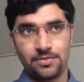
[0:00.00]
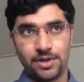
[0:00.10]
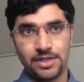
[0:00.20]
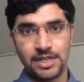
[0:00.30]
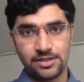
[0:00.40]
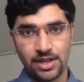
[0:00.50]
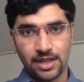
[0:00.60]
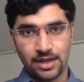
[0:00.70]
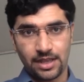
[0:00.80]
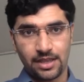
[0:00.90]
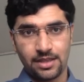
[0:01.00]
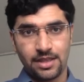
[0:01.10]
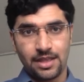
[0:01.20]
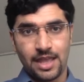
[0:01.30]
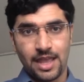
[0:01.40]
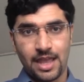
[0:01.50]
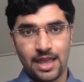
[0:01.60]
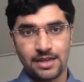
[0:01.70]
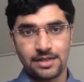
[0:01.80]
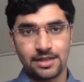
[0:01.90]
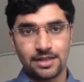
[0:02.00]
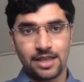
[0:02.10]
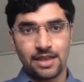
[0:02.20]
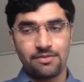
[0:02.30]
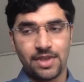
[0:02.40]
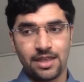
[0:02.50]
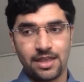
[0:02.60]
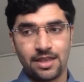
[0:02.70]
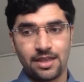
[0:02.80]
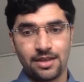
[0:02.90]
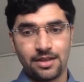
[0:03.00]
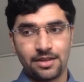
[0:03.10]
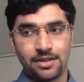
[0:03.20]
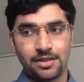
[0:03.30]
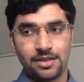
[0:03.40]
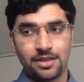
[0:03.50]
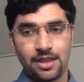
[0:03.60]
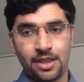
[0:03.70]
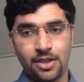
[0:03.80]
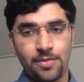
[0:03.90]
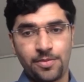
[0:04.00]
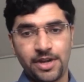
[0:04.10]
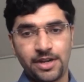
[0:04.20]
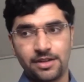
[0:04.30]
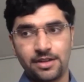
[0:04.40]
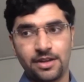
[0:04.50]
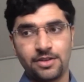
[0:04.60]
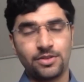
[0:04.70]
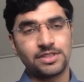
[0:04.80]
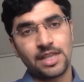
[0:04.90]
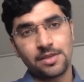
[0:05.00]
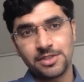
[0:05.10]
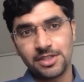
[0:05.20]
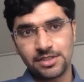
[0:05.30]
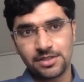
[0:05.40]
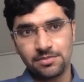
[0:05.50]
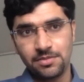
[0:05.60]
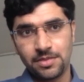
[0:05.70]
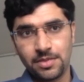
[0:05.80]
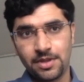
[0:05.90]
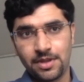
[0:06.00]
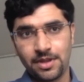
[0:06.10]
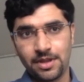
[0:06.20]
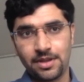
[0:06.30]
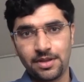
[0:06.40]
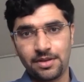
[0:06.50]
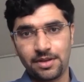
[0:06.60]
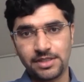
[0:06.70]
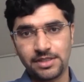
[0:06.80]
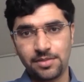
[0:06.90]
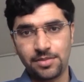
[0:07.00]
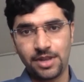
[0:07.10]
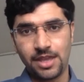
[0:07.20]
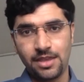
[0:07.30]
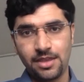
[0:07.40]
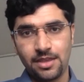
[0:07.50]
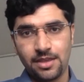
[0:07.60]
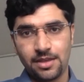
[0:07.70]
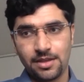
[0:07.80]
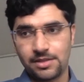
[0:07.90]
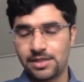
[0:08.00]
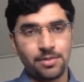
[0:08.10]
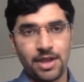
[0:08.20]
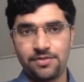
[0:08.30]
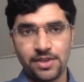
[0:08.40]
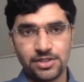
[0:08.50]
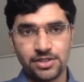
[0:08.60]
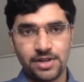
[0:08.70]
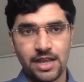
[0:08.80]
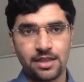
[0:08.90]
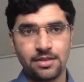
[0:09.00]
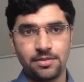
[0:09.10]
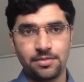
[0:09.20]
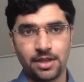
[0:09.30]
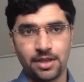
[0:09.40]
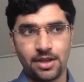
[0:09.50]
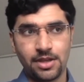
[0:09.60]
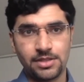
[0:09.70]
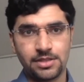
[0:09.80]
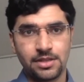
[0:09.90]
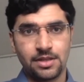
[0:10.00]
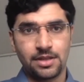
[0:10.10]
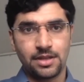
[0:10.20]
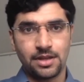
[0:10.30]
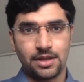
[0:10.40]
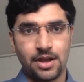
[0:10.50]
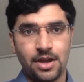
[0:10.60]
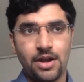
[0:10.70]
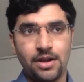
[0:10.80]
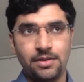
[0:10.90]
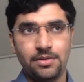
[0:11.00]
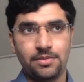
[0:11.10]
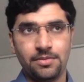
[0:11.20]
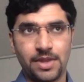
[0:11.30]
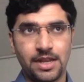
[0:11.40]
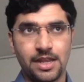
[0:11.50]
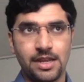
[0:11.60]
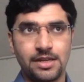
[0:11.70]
dead reckoning, and it can be incorporated into the same system reasonably, say by feature tracking, because or we